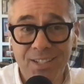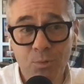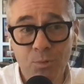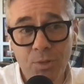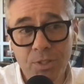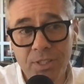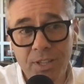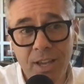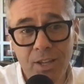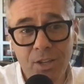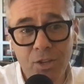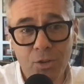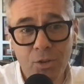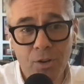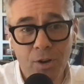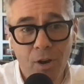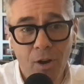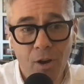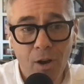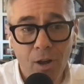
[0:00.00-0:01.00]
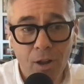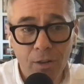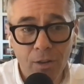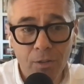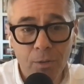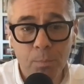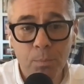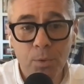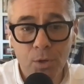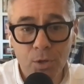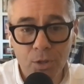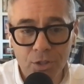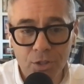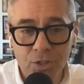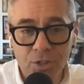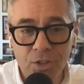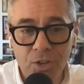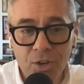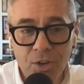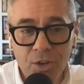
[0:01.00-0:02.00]
It would take you to all of the
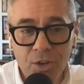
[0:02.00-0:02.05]
books